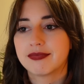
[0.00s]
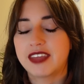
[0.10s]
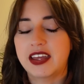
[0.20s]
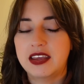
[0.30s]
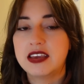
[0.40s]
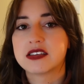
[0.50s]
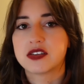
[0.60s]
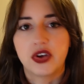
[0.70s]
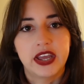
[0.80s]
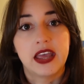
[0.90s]
that he is
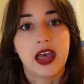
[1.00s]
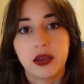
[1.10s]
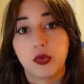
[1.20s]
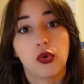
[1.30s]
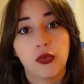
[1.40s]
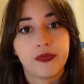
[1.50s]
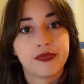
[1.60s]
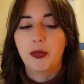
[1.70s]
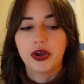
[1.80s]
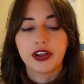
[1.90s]
not here anymore.
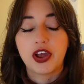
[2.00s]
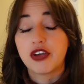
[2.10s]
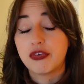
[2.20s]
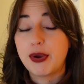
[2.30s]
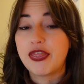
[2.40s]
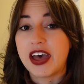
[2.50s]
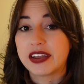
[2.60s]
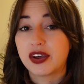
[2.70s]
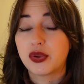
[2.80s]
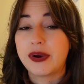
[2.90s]
But enough about
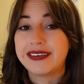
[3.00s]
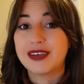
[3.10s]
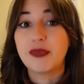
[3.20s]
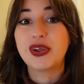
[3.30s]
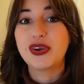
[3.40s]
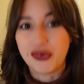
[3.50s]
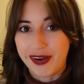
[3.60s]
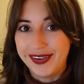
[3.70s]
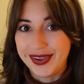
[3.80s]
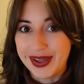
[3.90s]
that, otherwise I'm gonna
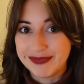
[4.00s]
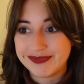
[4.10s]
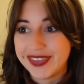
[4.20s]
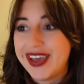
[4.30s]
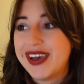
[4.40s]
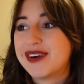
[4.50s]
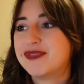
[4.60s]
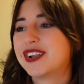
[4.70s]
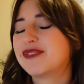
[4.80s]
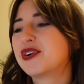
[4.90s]
cry again.
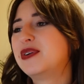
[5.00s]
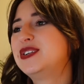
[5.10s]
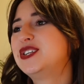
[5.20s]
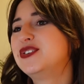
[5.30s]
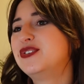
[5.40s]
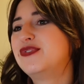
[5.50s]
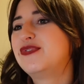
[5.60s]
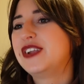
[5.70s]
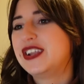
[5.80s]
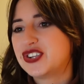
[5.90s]
But I'm going to
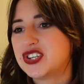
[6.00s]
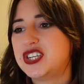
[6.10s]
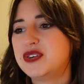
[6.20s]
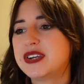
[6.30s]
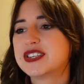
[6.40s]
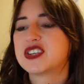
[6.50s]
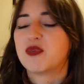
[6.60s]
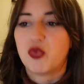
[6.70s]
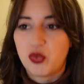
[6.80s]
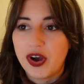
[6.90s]
finish doing
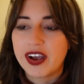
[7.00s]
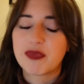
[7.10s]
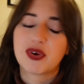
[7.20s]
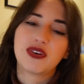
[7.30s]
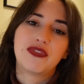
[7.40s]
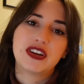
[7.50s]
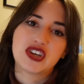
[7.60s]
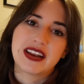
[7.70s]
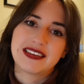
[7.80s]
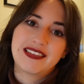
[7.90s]
some work, I'm going to finish
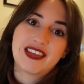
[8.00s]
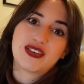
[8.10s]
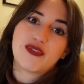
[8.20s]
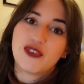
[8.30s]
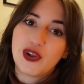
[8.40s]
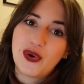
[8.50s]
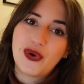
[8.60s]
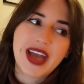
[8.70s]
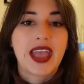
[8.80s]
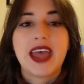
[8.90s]
editing this
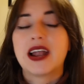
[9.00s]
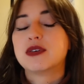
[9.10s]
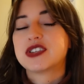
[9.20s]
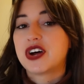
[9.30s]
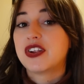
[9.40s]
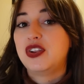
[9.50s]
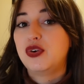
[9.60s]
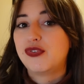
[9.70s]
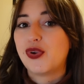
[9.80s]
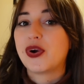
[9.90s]
vlog, and I will start a
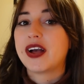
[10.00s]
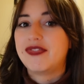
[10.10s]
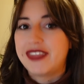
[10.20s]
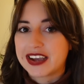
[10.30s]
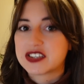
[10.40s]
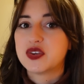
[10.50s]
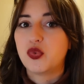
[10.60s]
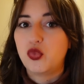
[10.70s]
new vlog next